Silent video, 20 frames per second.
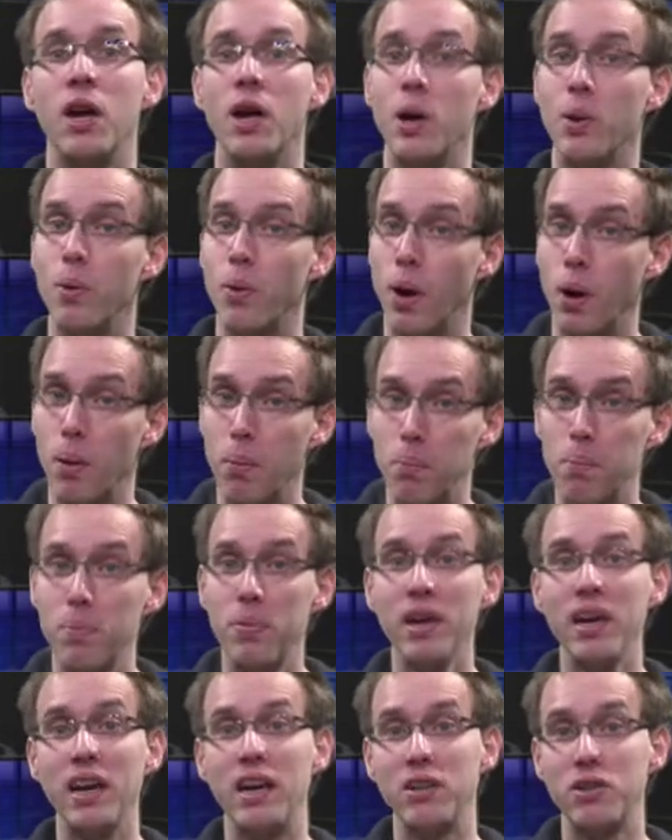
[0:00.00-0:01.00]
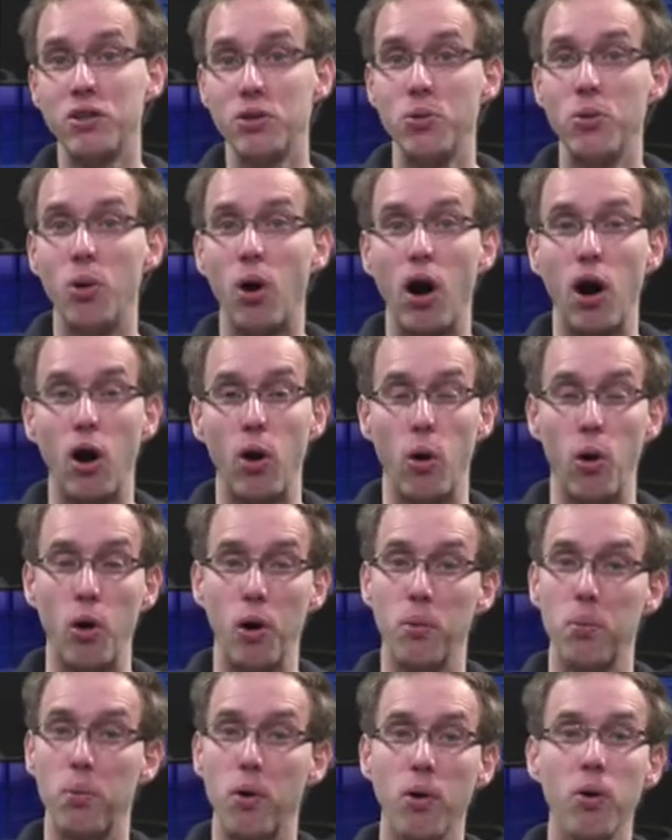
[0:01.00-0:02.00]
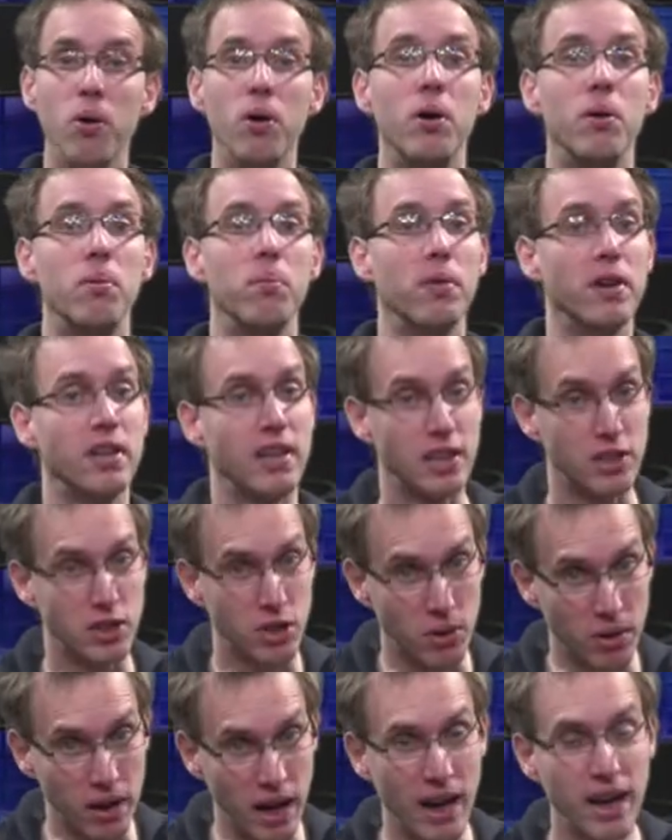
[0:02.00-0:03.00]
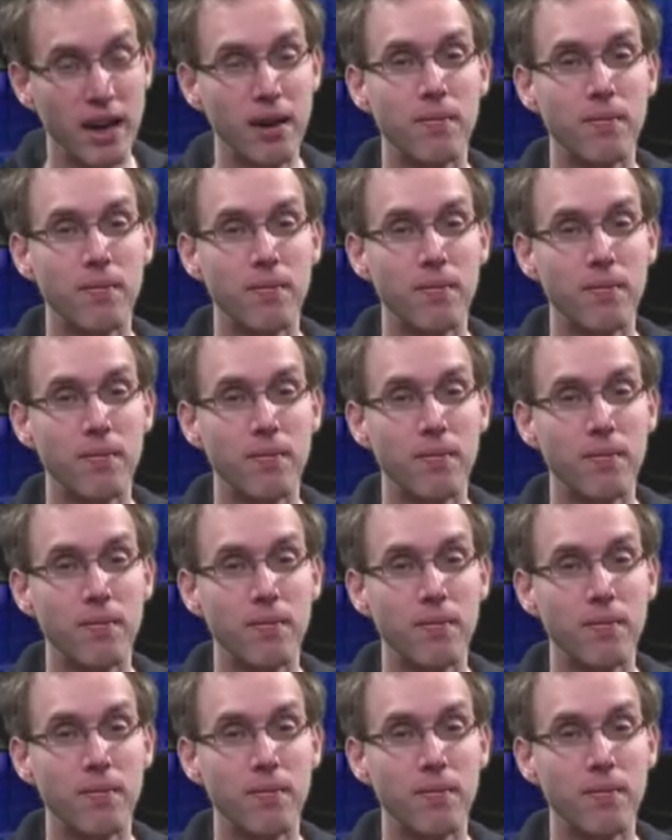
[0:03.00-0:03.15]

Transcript: Well, p and q are horrible, but that's okay.